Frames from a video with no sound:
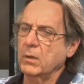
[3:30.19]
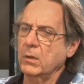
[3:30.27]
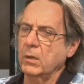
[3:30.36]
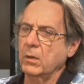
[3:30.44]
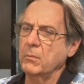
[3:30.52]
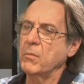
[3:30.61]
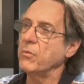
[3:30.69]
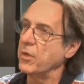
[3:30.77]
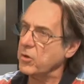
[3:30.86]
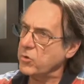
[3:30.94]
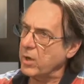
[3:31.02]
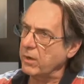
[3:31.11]

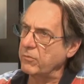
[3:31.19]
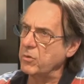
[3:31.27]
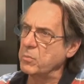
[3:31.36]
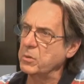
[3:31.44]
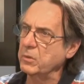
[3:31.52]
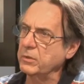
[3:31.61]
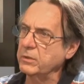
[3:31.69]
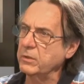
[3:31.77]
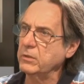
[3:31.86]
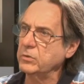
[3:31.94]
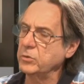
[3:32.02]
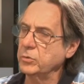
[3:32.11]
Then you have the
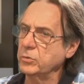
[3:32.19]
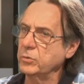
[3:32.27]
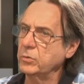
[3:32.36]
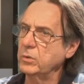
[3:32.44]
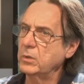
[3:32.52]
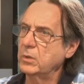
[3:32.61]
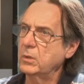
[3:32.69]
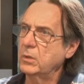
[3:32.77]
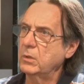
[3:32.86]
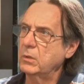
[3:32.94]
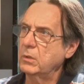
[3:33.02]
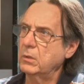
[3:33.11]
ability to
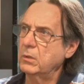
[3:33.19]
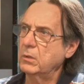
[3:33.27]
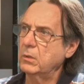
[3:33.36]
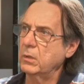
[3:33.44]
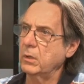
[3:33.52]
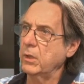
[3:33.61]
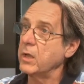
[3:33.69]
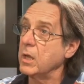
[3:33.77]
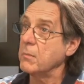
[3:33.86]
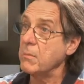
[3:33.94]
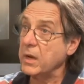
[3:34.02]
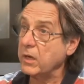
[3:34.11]

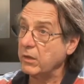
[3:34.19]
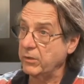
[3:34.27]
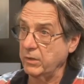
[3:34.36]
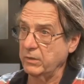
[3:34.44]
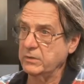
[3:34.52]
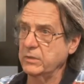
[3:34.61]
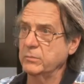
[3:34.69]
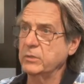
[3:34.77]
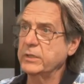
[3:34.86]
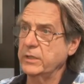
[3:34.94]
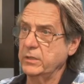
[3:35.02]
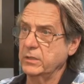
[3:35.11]
hear many things
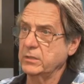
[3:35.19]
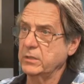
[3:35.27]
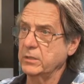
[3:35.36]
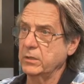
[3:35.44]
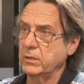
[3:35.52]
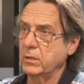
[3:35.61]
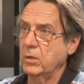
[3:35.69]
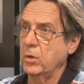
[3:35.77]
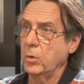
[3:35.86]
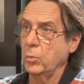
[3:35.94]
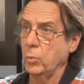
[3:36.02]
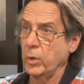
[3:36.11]
simultaneously.
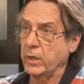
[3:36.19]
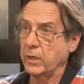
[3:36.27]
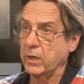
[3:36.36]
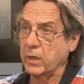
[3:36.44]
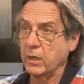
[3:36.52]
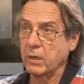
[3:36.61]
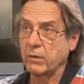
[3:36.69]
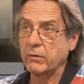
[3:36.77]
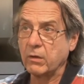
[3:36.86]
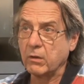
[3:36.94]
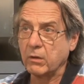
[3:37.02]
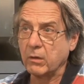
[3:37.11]
We can hear
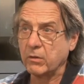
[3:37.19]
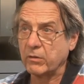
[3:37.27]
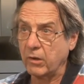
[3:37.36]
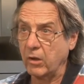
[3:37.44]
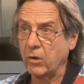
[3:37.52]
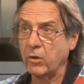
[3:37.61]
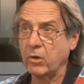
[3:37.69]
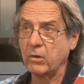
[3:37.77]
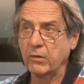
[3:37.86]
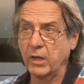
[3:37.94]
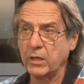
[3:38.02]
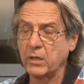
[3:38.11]

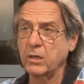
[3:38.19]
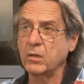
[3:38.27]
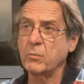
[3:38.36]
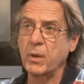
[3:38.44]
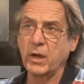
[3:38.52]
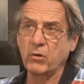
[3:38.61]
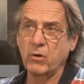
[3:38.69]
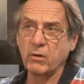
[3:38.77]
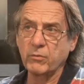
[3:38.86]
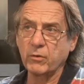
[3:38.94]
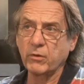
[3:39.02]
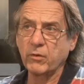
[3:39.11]
slightly in the
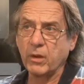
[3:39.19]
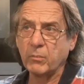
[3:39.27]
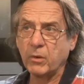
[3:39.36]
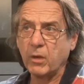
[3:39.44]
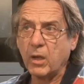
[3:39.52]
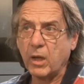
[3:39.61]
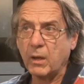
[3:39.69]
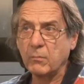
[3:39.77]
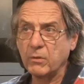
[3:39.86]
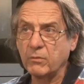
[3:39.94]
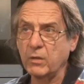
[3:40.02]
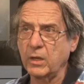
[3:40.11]
background, for example, the hum
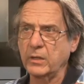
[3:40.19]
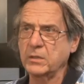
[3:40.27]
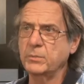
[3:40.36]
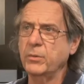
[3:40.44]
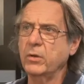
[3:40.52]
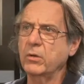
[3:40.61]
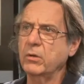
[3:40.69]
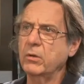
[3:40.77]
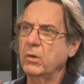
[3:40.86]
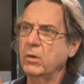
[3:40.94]
of a loudspeaker.